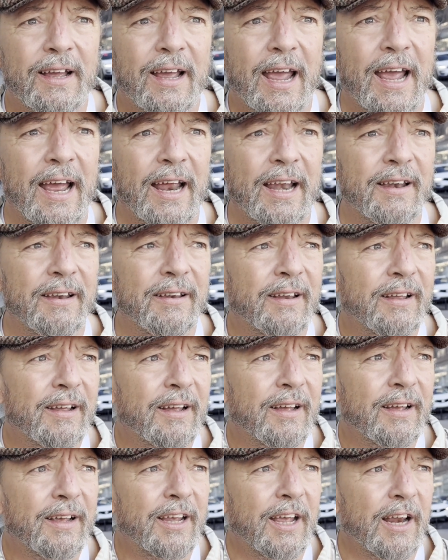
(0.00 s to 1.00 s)
And
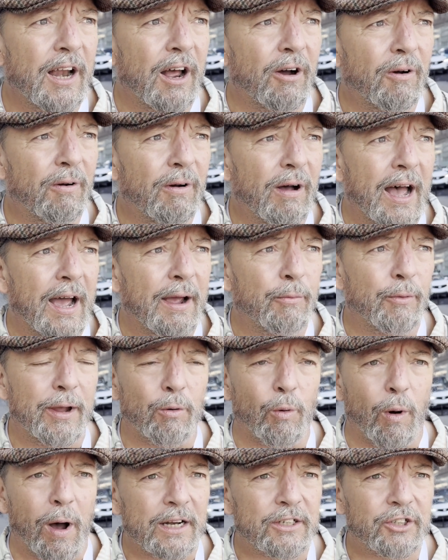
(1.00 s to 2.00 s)
we
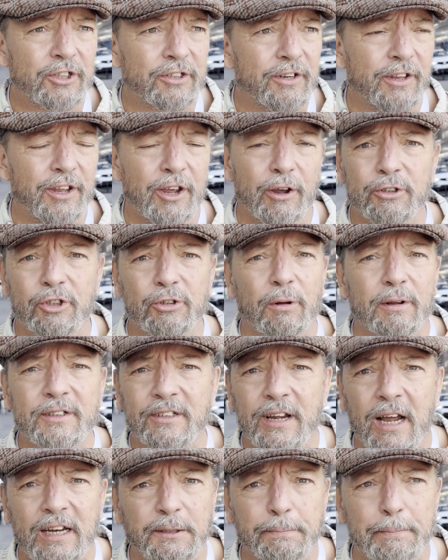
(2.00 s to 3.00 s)
watched The Usual
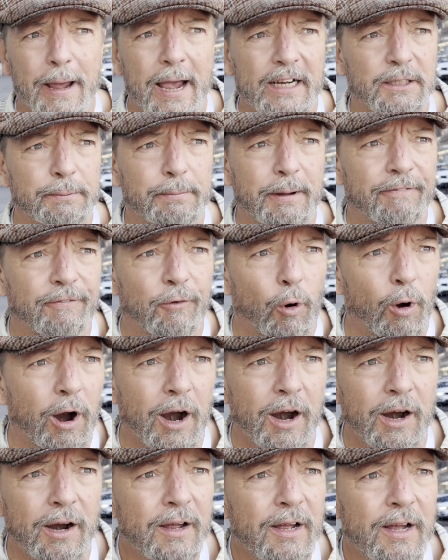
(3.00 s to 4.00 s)
Suspects
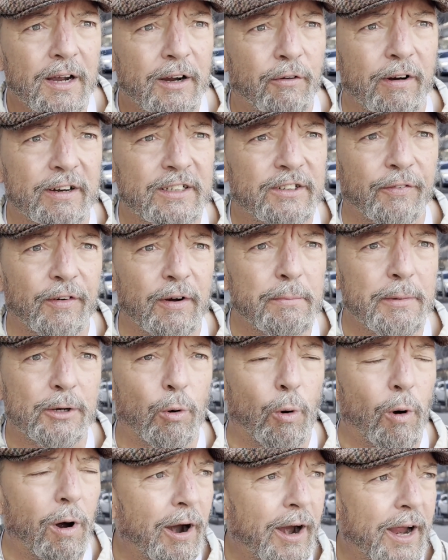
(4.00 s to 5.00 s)
before Christopher
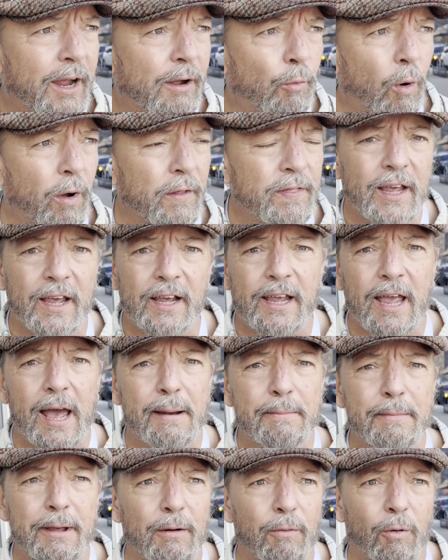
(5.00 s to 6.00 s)
McQuarrie won the
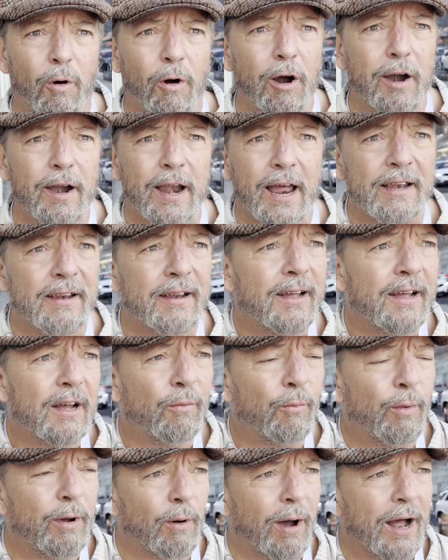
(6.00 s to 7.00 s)
Academy Award, and
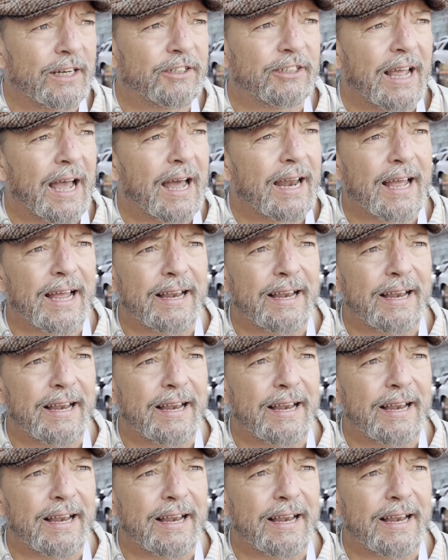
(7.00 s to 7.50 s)
we watched that,